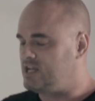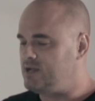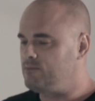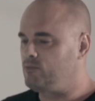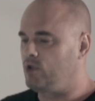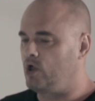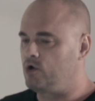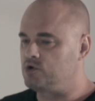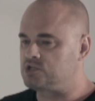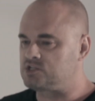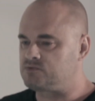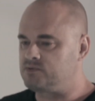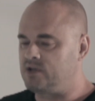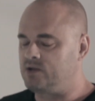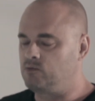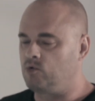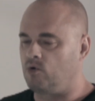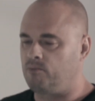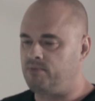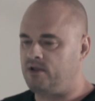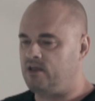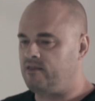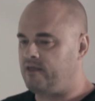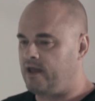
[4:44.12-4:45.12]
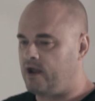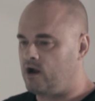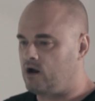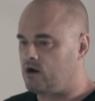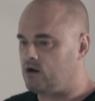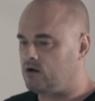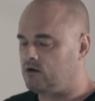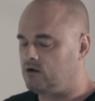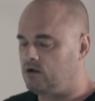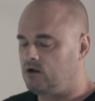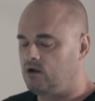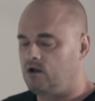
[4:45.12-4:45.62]
Team LoneSpeed will be
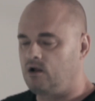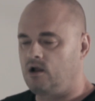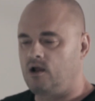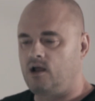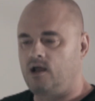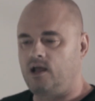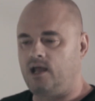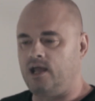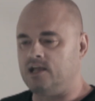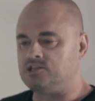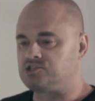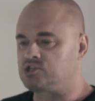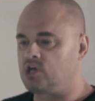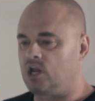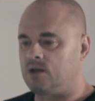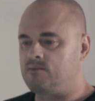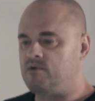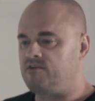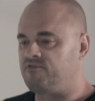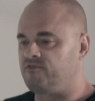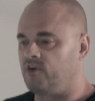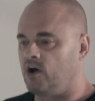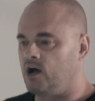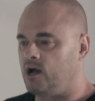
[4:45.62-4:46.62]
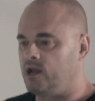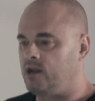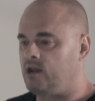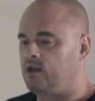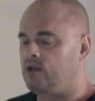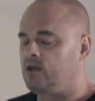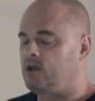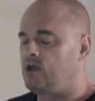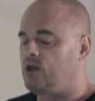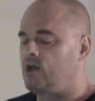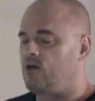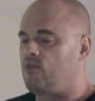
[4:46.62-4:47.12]
there. It's going to be
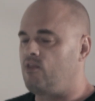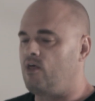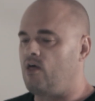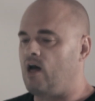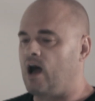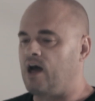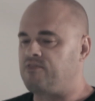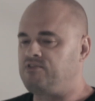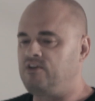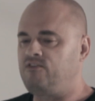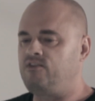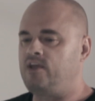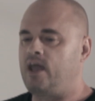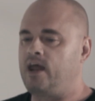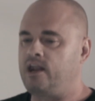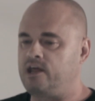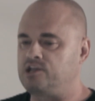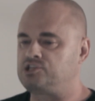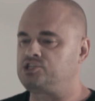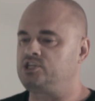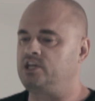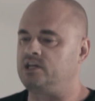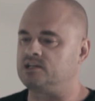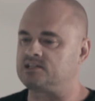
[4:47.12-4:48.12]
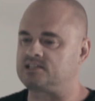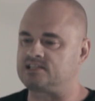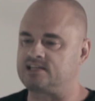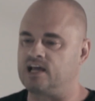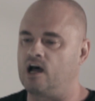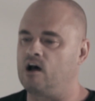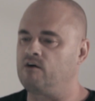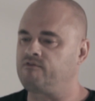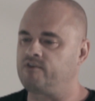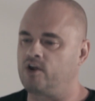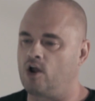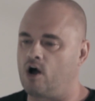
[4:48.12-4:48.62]
fun. I think the NHC
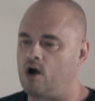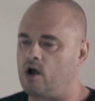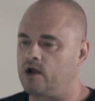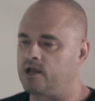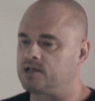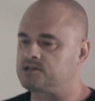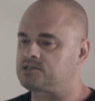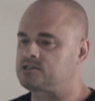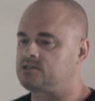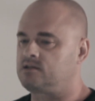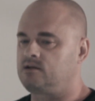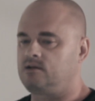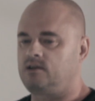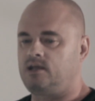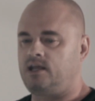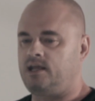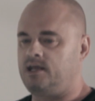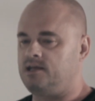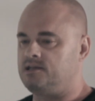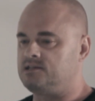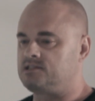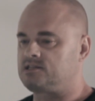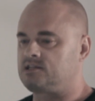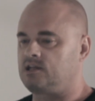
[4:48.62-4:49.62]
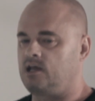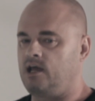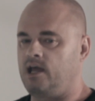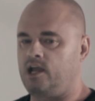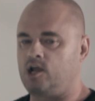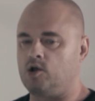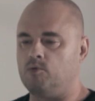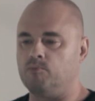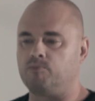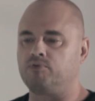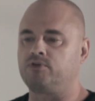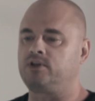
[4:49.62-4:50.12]
itself in August is
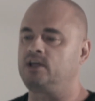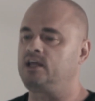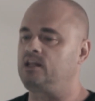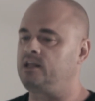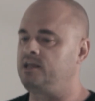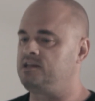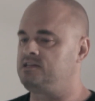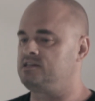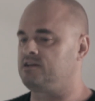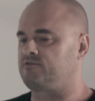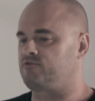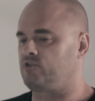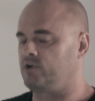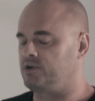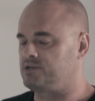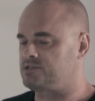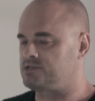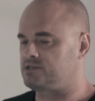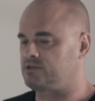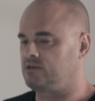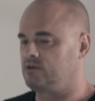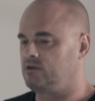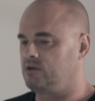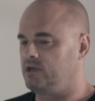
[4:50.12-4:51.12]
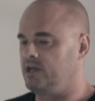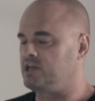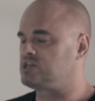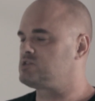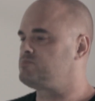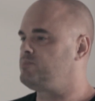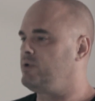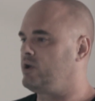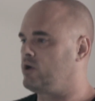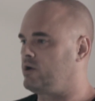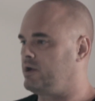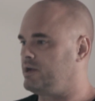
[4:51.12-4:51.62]
a completely different
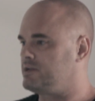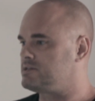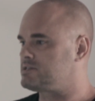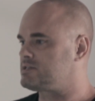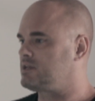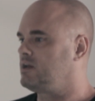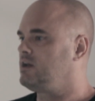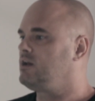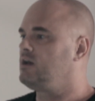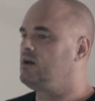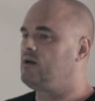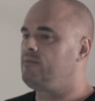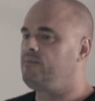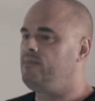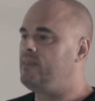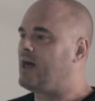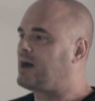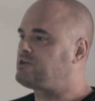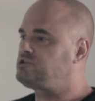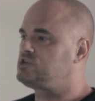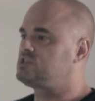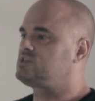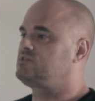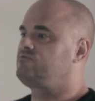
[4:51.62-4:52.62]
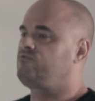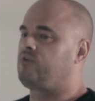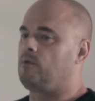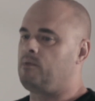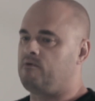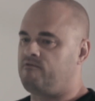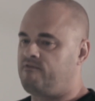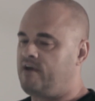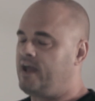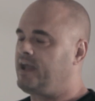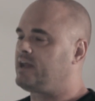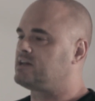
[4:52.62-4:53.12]
experience, not just
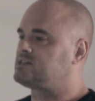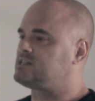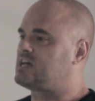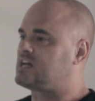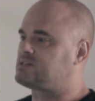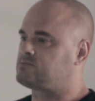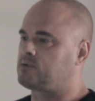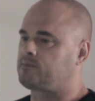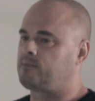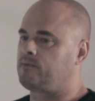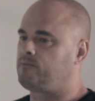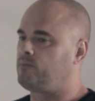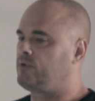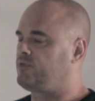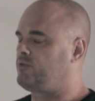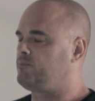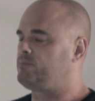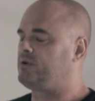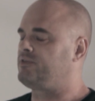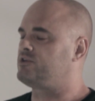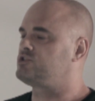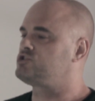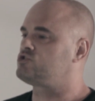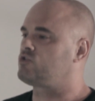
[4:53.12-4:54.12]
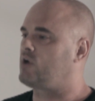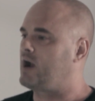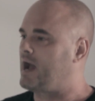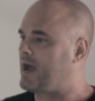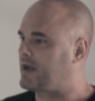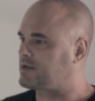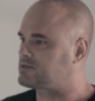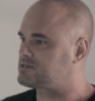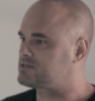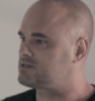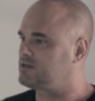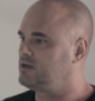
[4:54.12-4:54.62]
from the Vegas aspect, but the
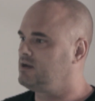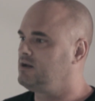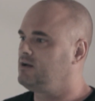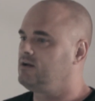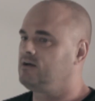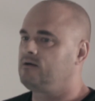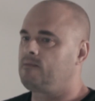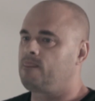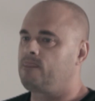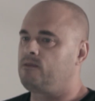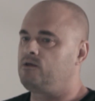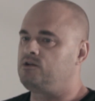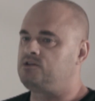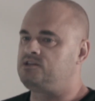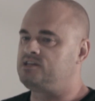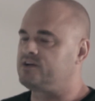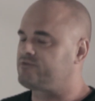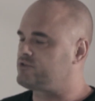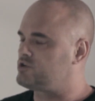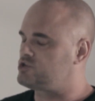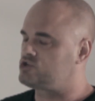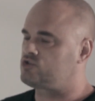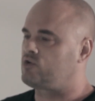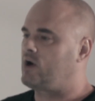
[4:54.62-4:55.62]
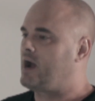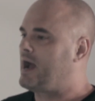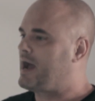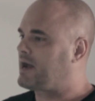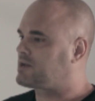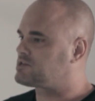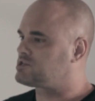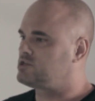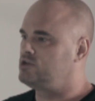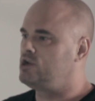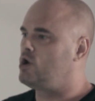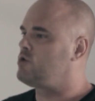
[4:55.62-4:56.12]
tracks. Different
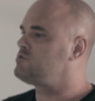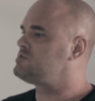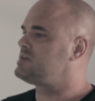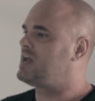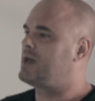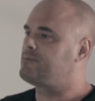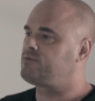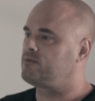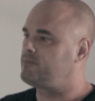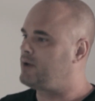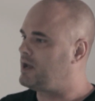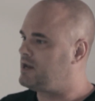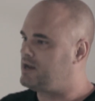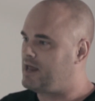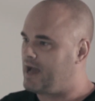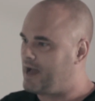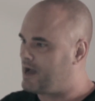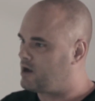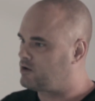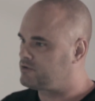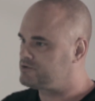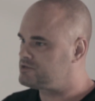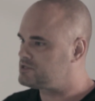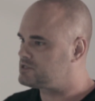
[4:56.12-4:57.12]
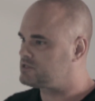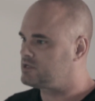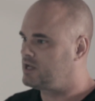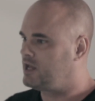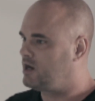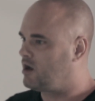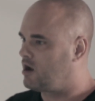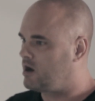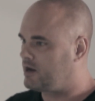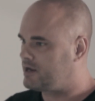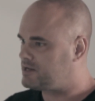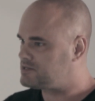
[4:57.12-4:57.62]
tracks, no Tampa Bay
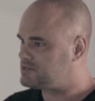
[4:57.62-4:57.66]
Downs in